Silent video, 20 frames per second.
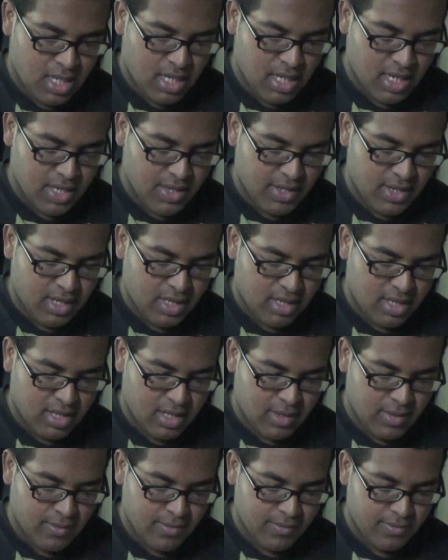And then
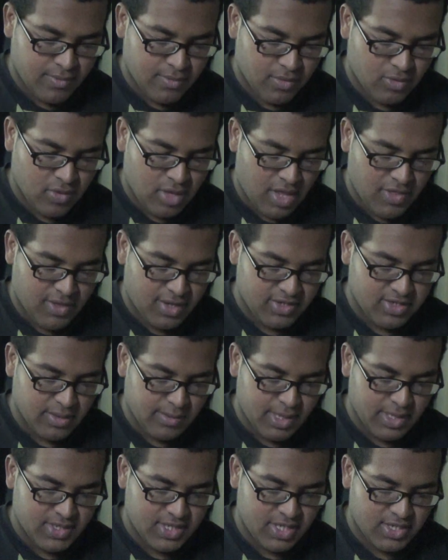I think
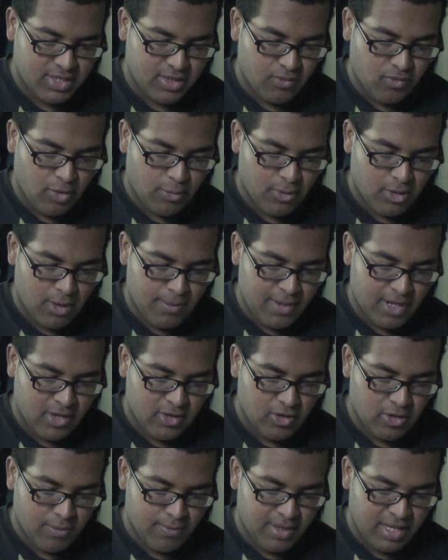somebody says the rumor about
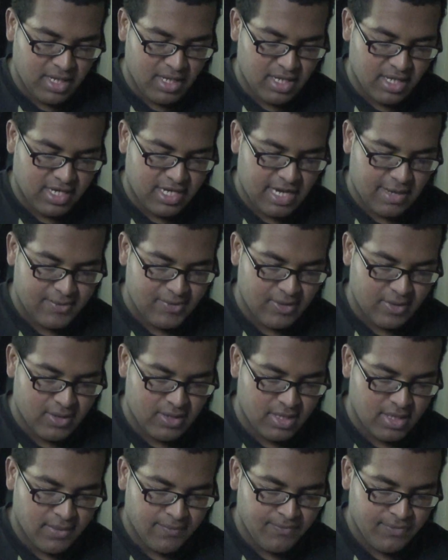her being captured
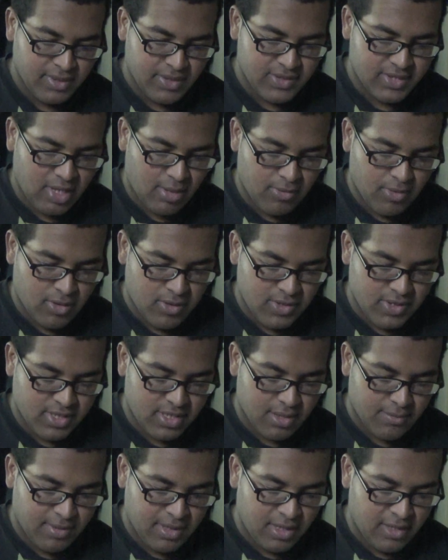Sabo is
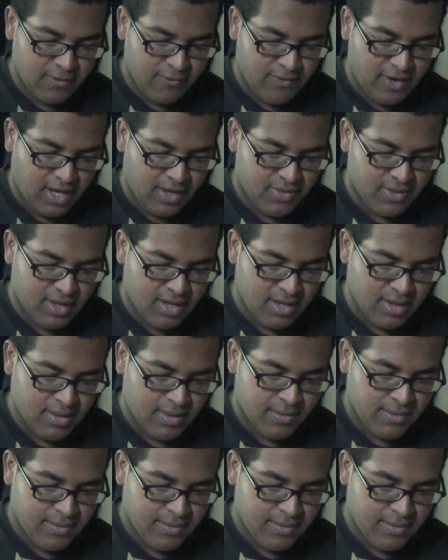completely fake then.